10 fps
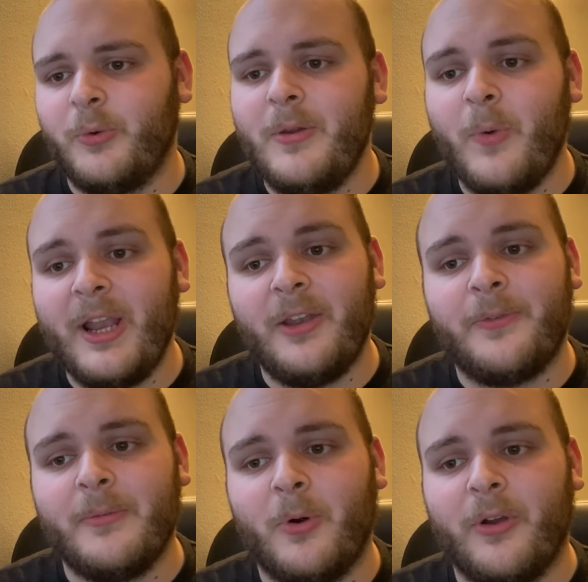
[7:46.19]
We waited
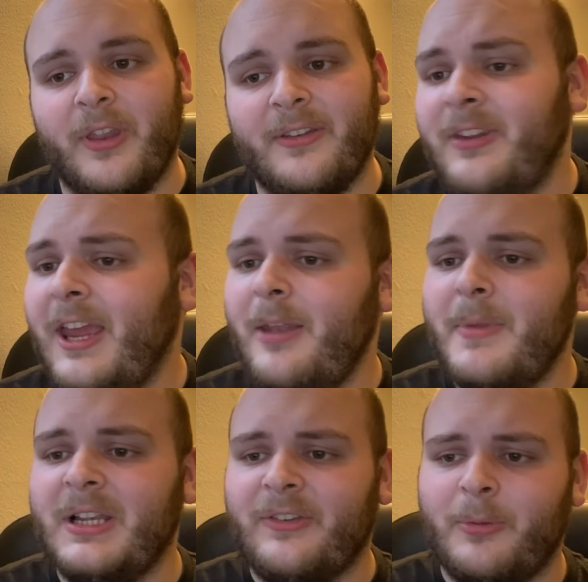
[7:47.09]
for more than 10
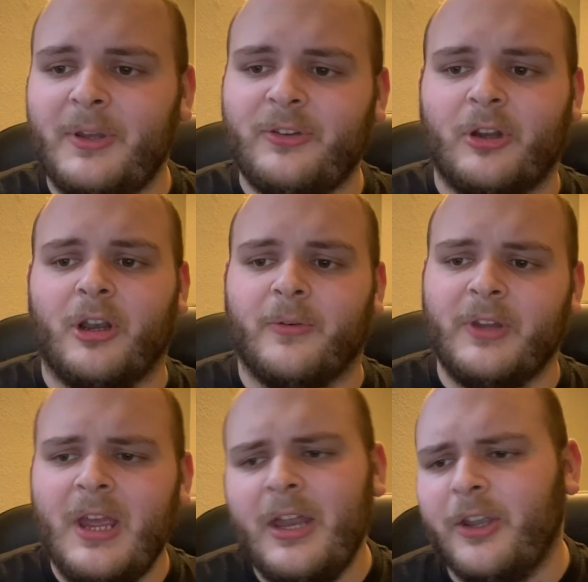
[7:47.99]
minutes to be served.
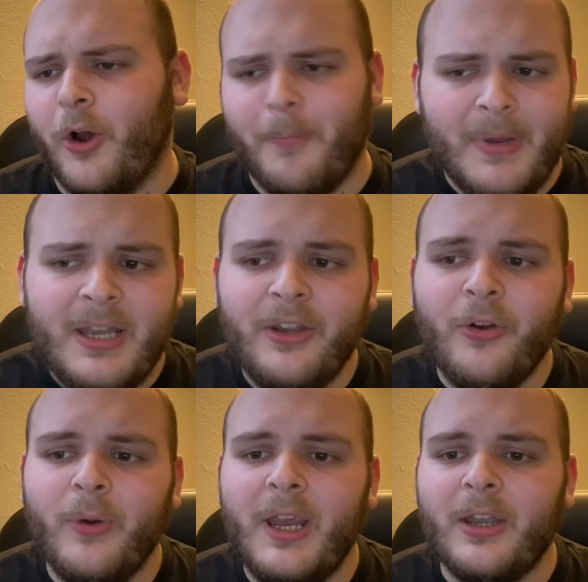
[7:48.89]
No meet and
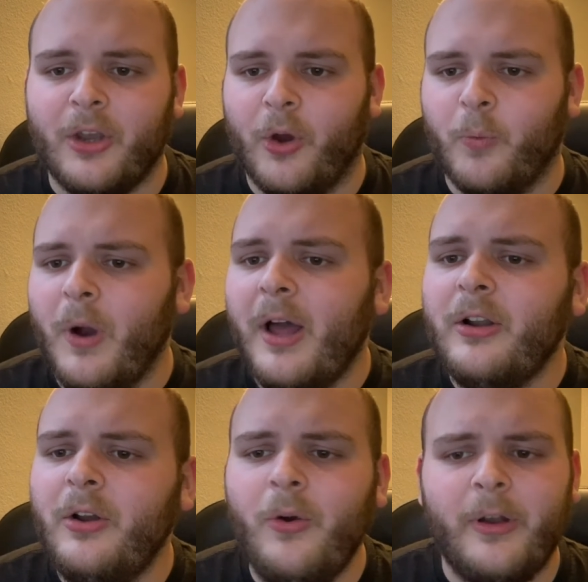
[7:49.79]
greet, no
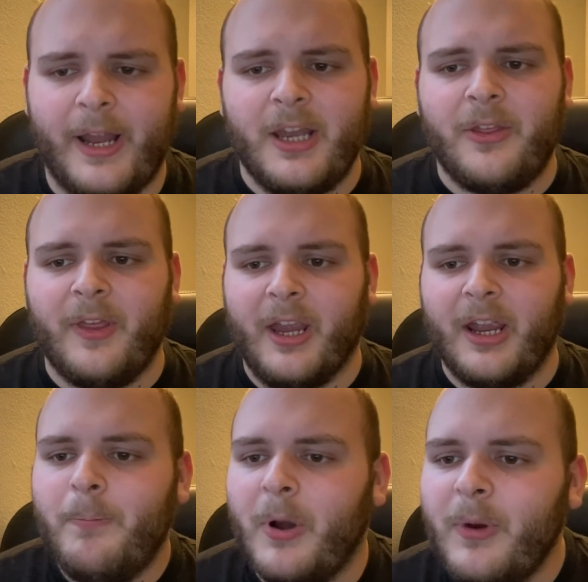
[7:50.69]
water or
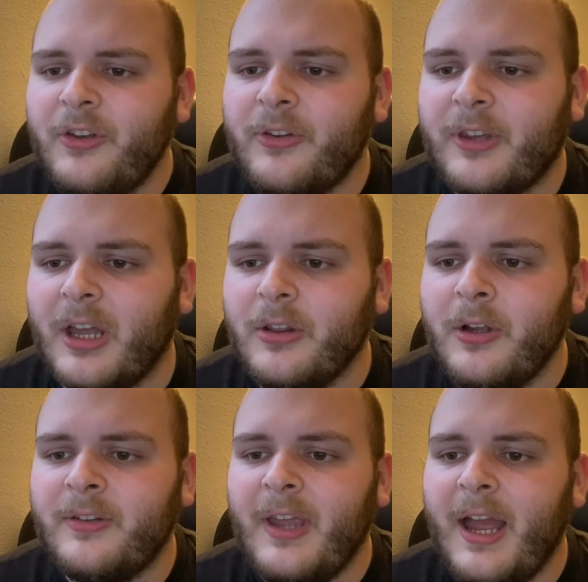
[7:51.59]
anything. But we just got
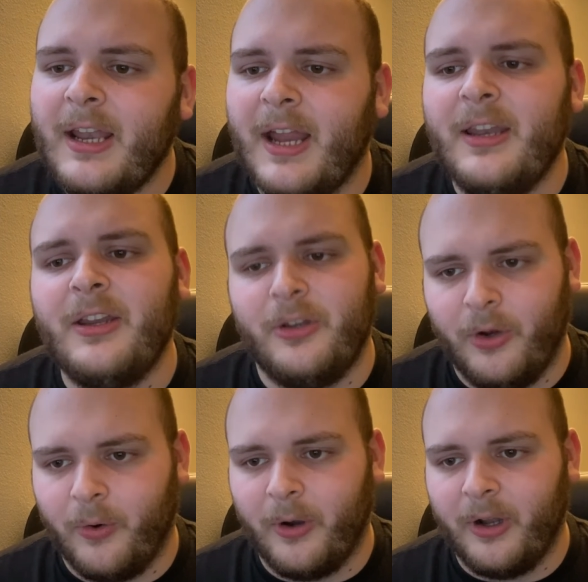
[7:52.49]
looked at and
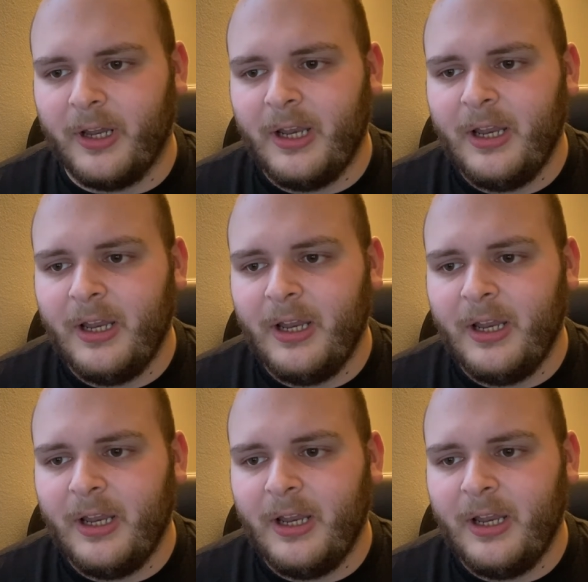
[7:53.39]
ignored.